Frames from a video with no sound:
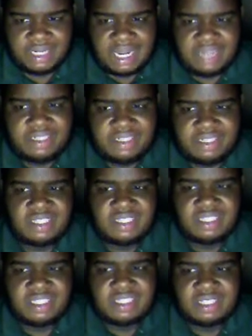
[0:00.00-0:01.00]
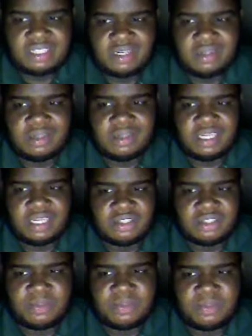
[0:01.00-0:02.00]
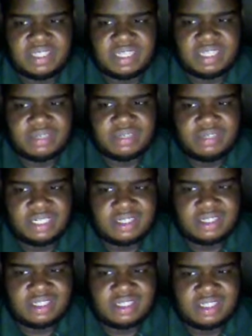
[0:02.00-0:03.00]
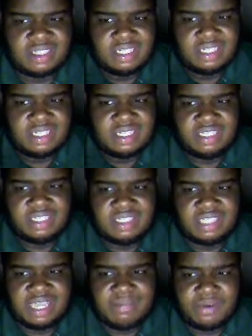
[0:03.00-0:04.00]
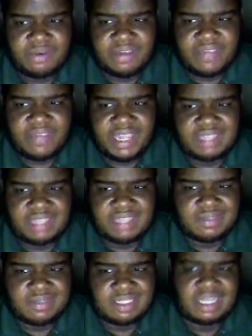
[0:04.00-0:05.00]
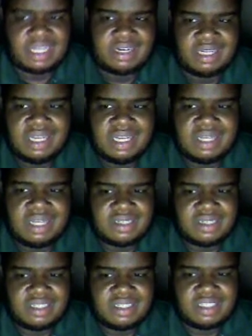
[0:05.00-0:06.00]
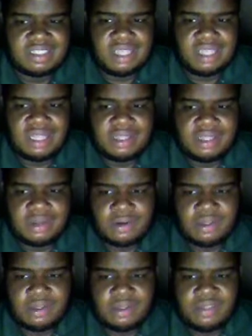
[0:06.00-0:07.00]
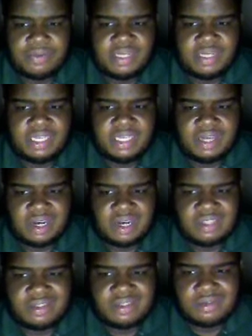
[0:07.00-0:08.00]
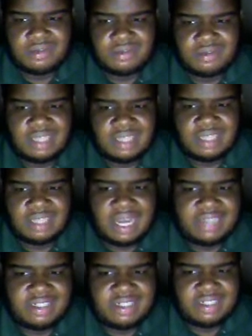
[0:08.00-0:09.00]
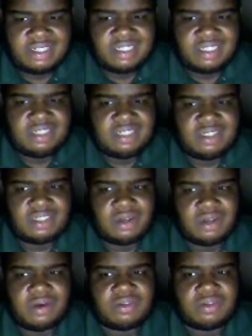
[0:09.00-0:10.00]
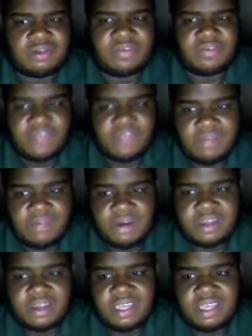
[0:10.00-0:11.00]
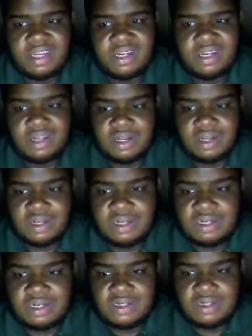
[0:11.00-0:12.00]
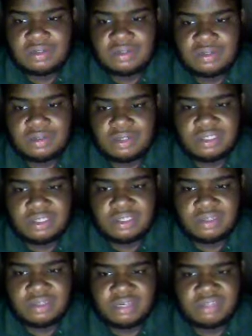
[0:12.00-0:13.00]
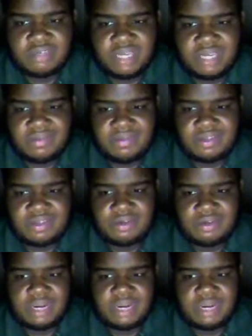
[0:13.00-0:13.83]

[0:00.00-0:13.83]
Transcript: B, we have emulators now. I suggest to only get Super Nintendo, Genesis, and Game Boy Advance because the early 3D consoles, I suggest that you just go to a flea market